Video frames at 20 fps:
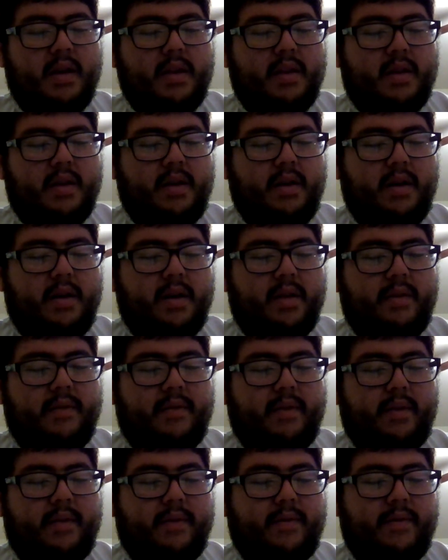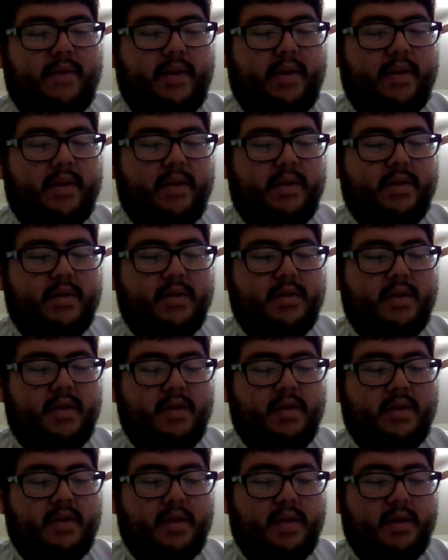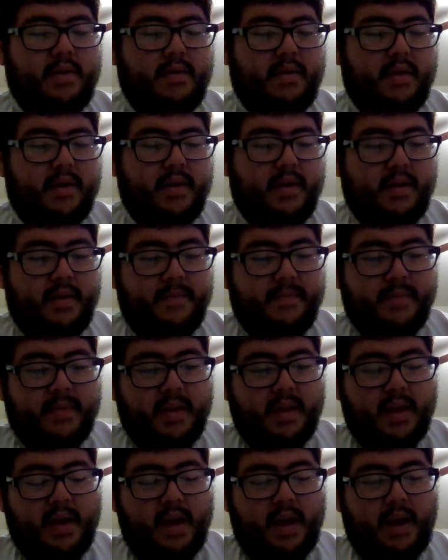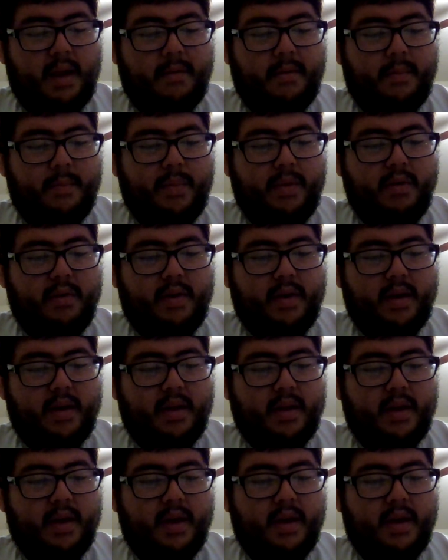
The God of our fathers look thereon, and rebuke it.